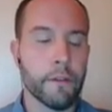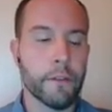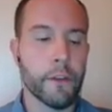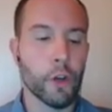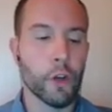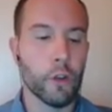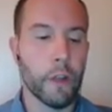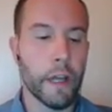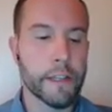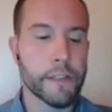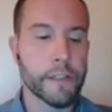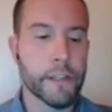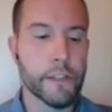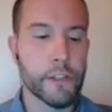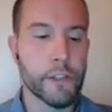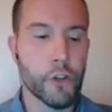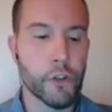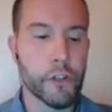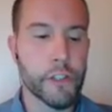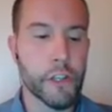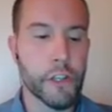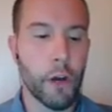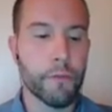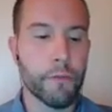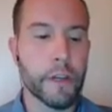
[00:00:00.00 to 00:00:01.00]
their lessons
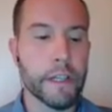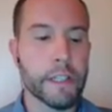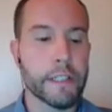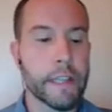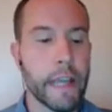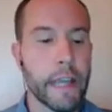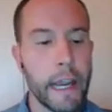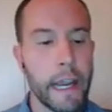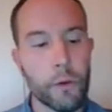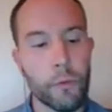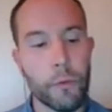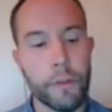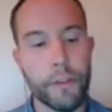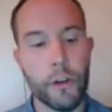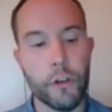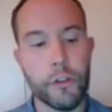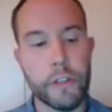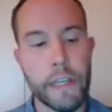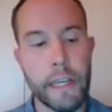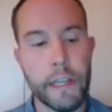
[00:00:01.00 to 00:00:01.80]
are self-contained with their